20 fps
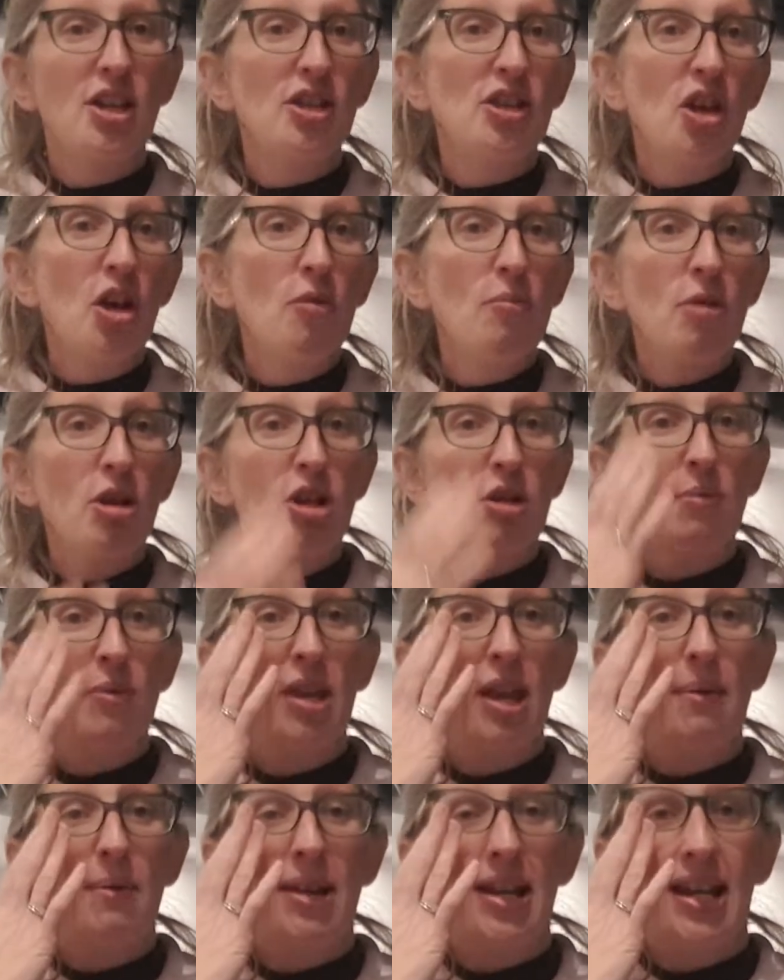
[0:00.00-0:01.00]
so much when
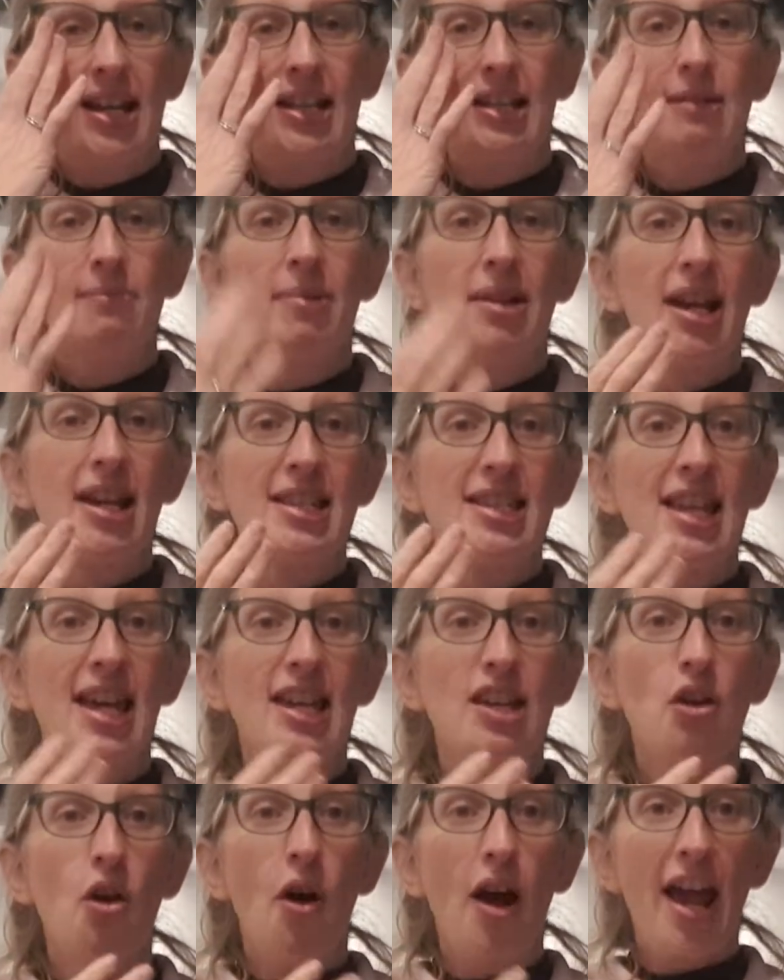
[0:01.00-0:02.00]
they were little, but as they
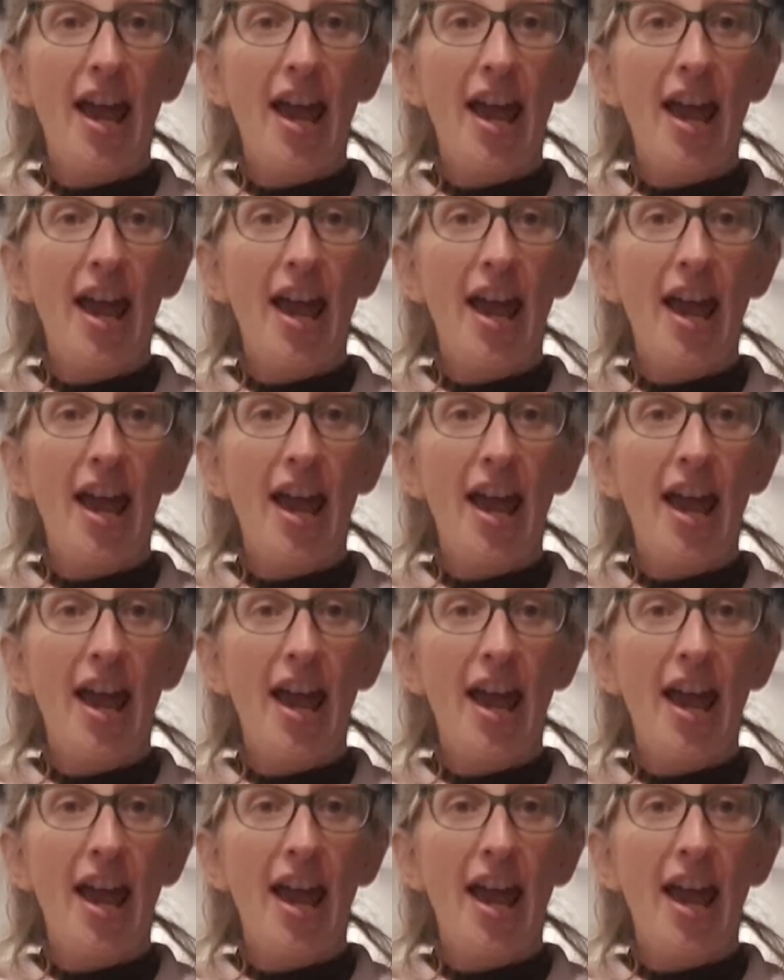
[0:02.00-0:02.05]
got